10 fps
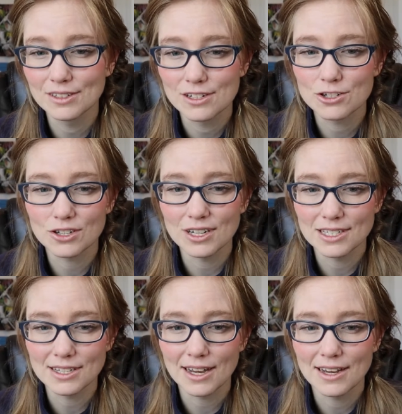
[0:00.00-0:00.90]
literature
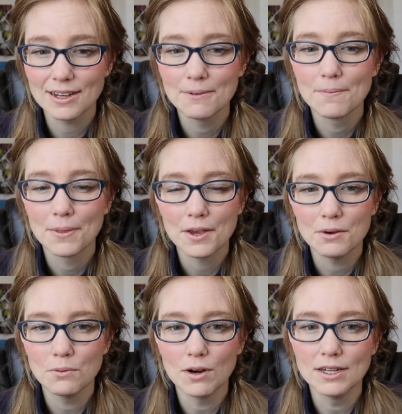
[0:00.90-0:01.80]
as I
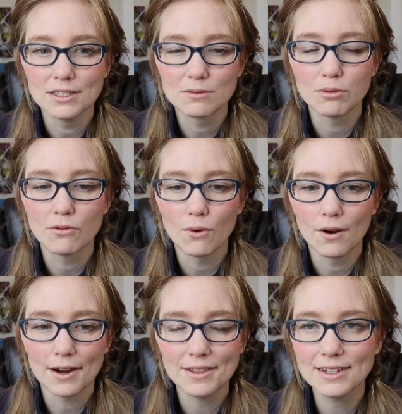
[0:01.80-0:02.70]
was before.
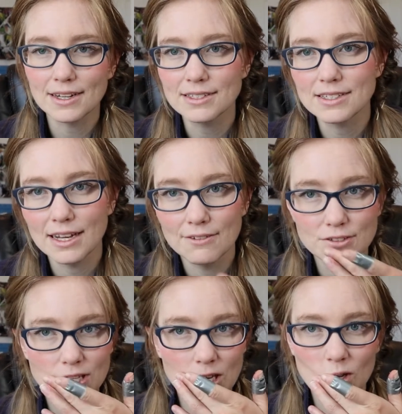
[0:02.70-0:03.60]
I think
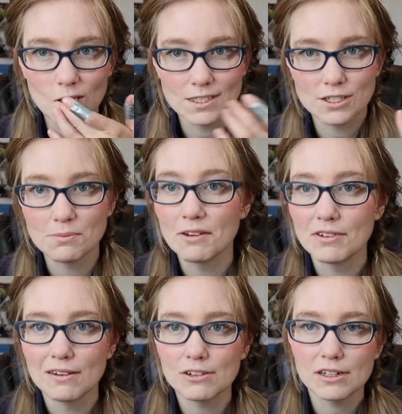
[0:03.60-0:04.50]
Dostoevsky is just my
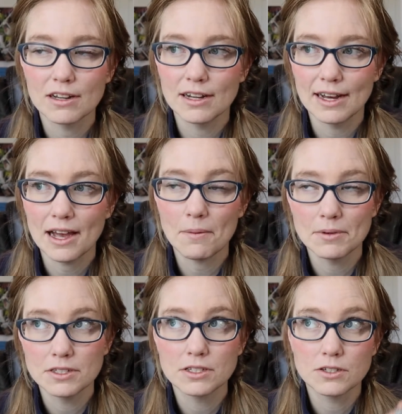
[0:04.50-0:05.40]
favorite, and I
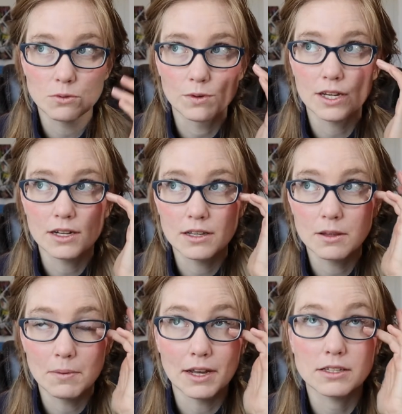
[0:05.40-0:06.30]
happened to read the
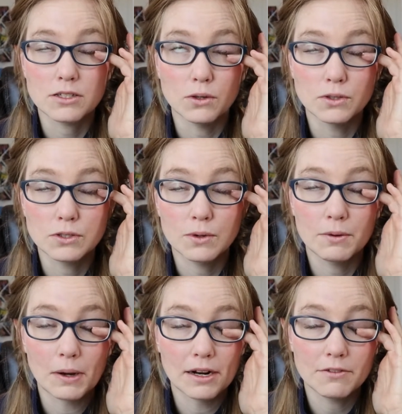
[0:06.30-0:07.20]
best Tolstoy
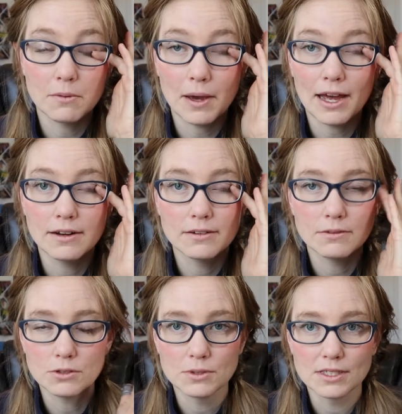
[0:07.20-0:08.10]
right off the bat,
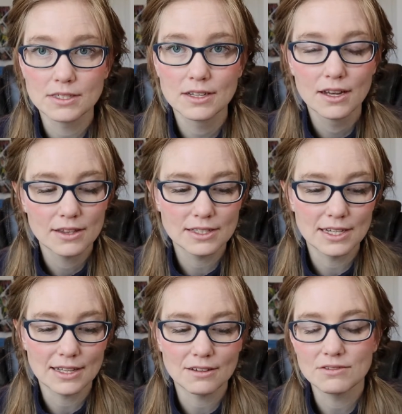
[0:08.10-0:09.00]
which was The
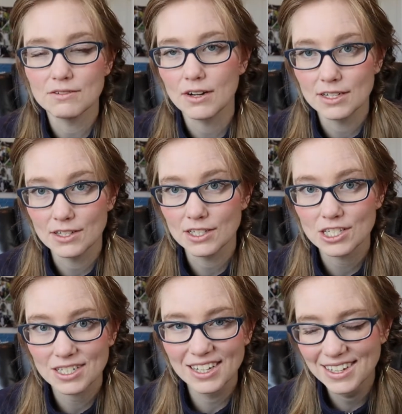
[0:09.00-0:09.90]
Death of Ivan
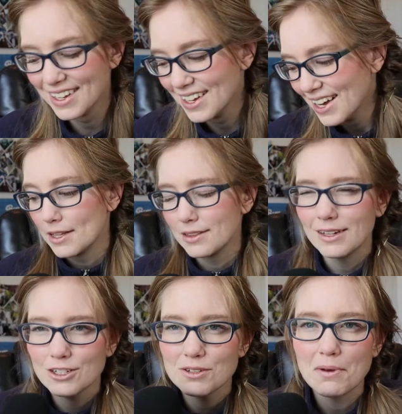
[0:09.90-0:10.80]
Illich. And then
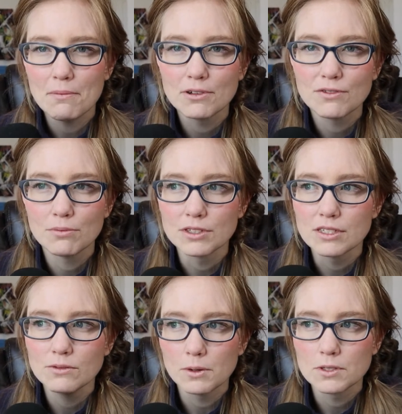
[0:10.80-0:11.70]
Letters and Papers from Prison,
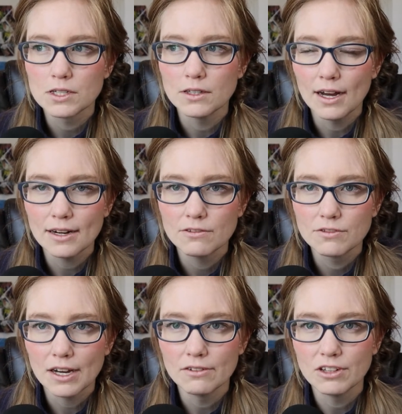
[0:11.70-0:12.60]
there was a lot of
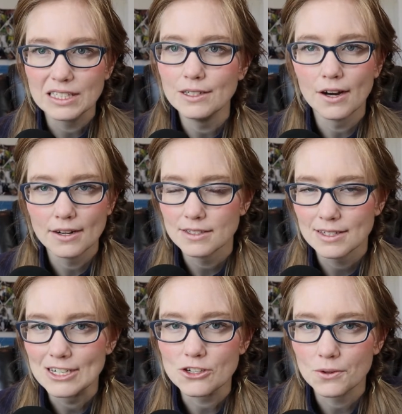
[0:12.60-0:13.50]
kind of like
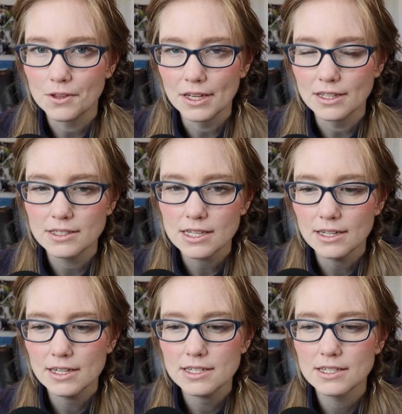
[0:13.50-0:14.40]
non-essential things in
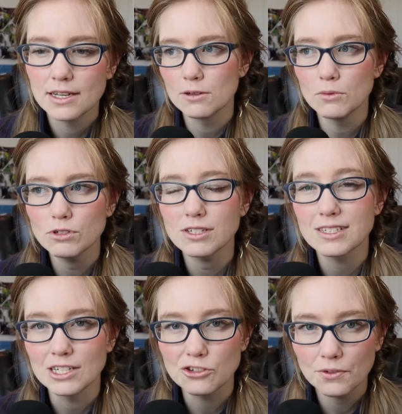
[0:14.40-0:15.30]
it. The most
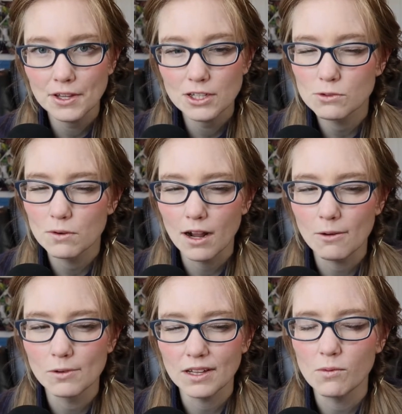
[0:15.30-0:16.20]
essential things were not
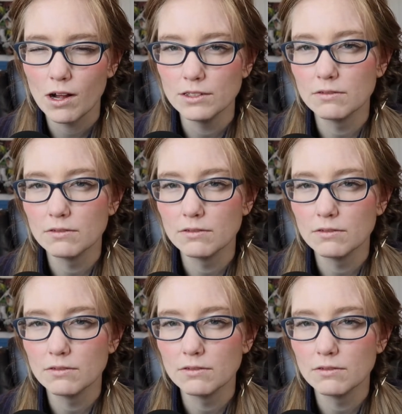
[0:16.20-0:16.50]
really well